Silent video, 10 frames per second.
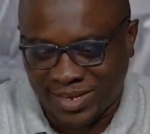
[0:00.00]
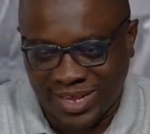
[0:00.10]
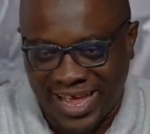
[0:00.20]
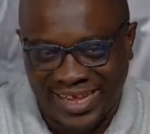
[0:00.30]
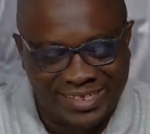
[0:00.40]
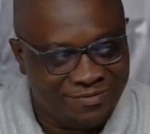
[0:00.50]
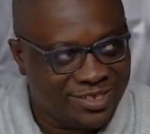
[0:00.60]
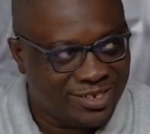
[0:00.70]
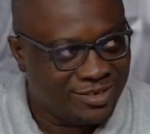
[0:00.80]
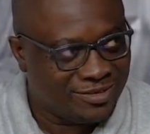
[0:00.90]

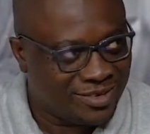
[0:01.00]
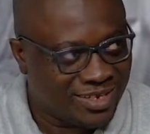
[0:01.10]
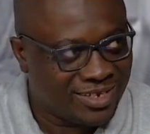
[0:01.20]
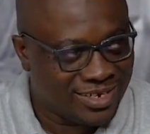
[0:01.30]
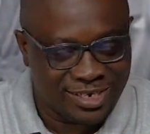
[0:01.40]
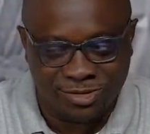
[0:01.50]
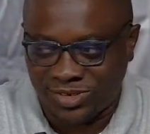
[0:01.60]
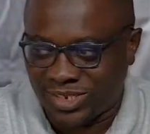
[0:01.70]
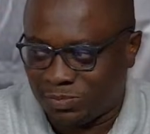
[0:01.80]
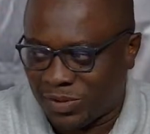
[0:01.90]
activity leading to
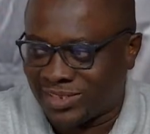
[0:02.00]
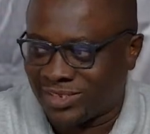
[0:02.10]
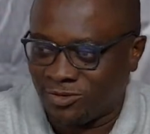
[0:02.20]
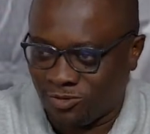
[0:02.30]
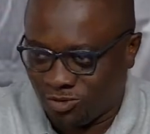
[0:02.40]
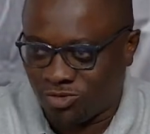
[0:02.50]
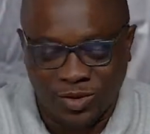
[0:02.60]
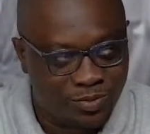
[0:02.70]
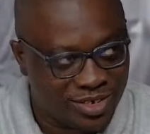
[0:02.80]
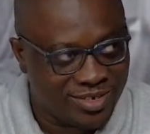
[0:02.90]
his passing, go to the
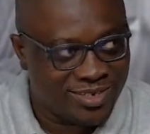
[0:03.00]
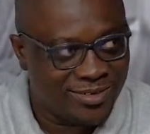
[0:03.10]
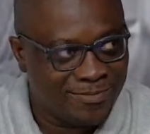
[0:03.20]
police.